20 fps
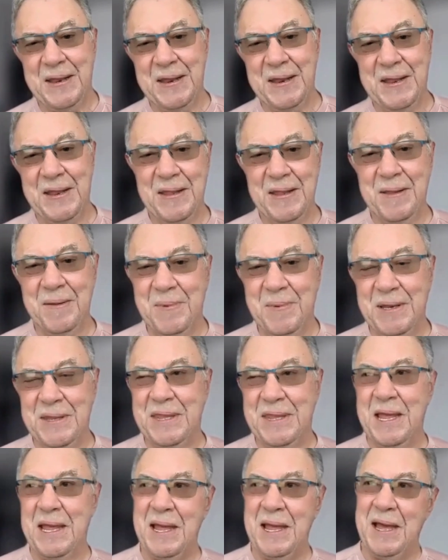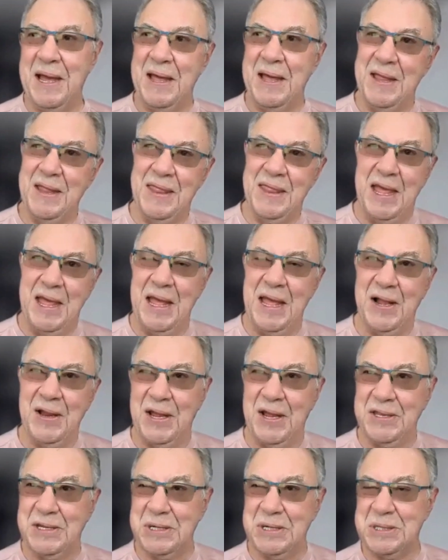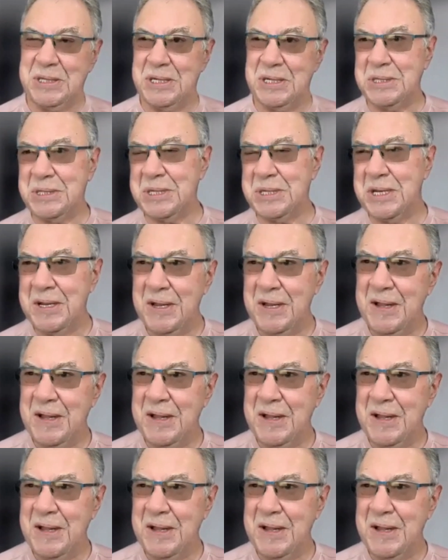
but they held auditions